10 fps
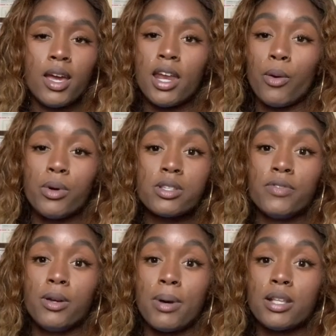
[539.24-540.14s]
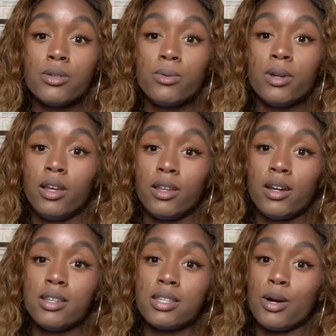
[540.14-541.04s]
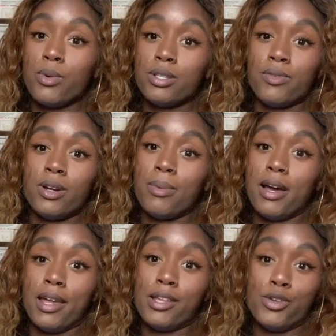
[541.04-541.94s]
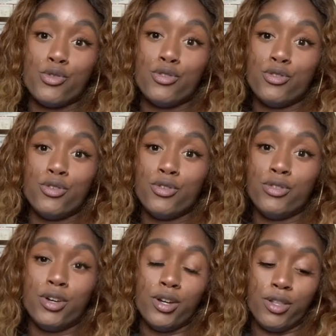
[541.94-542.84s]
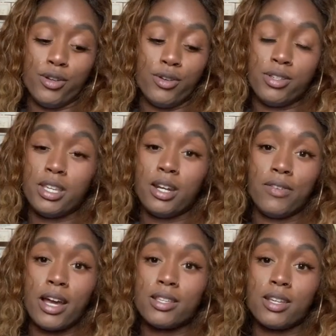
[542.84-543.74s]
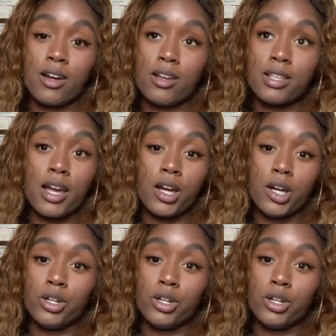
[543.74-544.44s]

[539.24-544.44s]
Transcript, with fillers: And I wasn't finna buy two ring lights, and I wasn't finna buy like the the other set of lights that cost like a